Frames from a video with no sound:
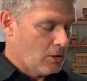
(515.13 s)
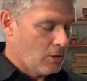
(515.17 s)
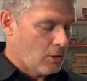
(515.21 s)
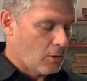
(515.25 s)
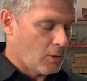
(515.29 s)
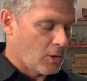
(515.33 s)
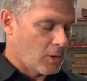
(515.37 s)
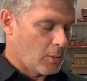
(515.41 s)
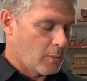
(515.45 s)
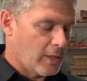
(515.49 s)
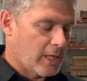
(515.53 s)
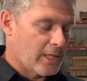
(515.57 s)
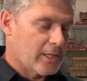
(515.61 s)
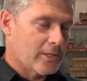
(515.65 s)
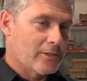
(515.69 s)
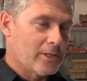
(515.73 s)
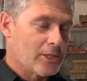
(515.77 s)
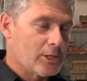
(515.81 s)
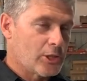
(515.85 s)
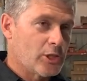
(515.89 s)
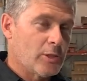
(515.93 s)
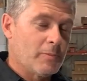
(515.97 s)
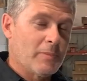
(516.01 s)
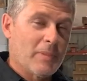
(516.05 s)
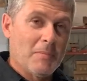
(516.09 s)
or whether
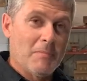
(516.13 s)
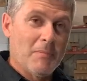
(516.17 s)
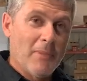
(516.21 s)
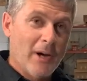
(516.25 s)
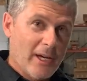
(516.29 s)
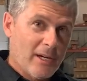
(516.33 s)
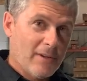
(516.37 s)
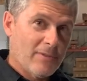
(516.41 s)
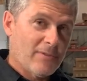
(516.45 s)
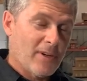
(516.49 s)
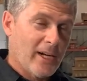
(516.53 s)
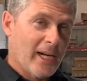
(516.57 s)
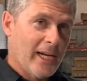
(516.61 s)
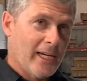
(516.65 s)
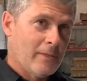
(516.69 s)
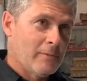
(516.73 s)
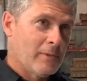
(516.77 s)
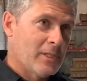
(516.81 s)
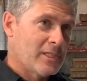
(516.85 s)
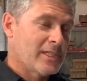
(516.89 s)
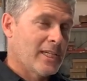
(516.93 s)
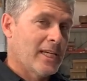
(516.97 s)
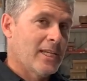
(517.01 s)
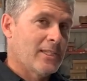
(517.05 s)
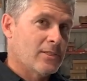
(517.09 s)
it should be modified, in
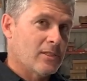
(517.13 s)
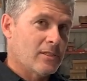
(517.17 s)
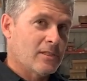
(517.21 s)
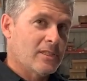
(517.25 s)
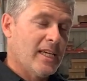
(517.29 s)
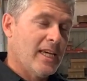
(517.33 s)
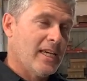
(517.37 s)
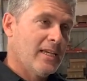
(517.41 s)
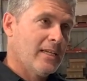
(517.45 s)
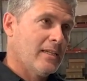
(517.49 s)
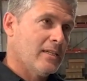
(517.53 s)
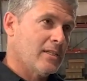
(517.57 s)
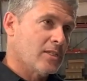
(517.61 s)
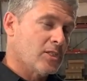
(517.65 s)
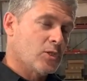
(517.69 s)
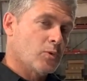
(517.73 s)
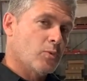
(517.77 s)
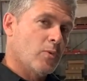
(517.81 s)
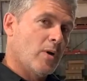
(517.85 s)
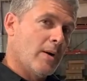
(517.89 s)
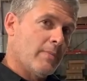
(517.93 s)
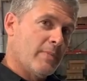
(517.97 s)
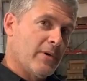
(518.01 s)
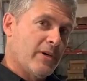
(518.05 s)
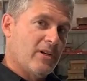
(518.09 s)
which case it'll take it and
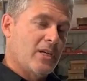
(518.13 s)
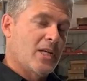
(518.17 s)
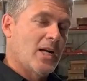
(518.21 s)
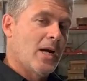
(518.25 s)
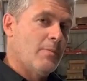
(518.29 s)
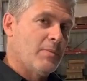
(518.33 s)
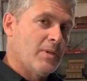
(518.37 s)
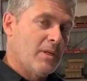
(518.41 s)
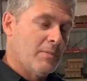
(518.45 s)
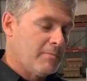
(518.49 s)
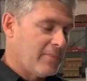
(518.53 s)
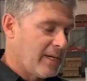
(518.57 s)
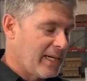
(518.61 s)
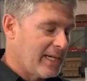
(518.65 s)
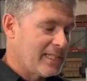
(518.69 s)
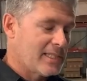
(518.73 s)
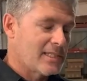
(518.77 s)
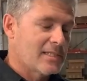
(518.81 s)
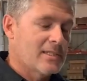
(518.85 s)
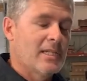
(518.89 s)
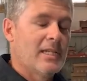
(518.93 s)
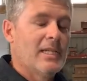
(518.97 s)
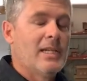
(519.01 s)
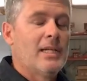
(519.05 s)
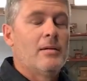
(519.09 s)
swap out a couple of
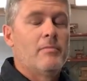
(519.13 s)
bytes,